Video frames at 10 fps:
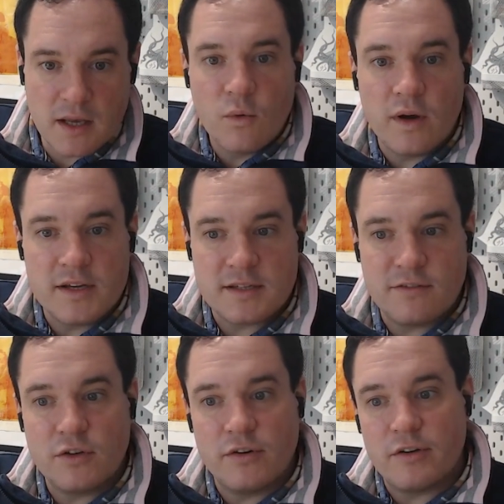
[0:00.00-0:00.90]
Whereas if
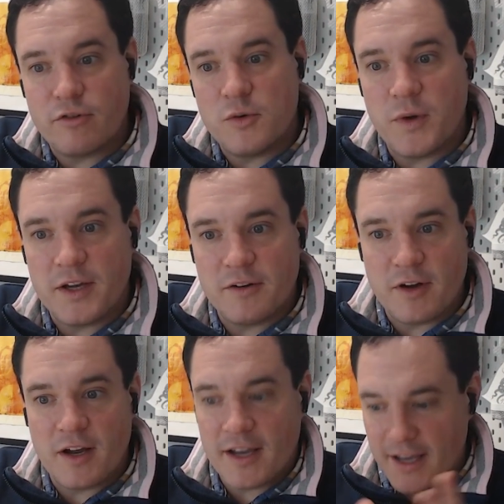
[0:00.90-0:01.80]
you're in a room where you're
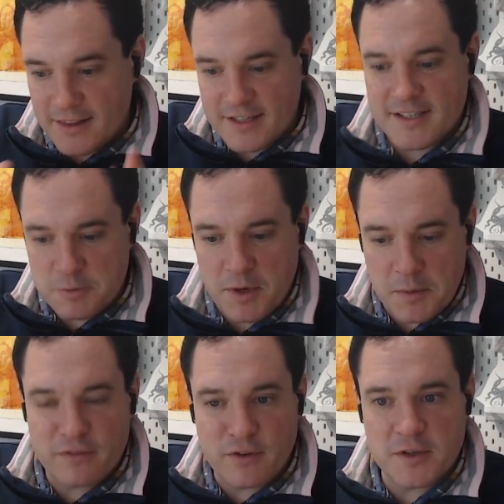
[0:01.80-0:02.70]
like, okay, this is where
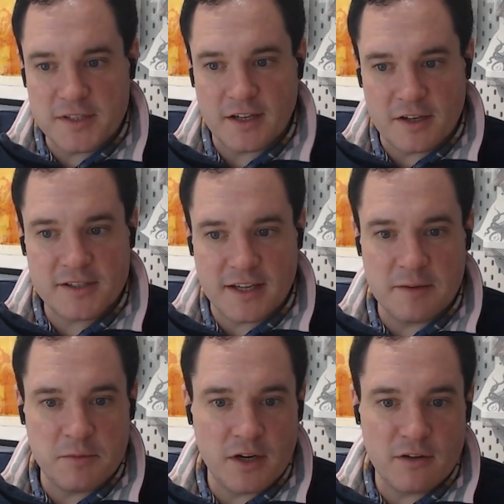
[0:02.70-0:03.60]
we're focusing our scheme.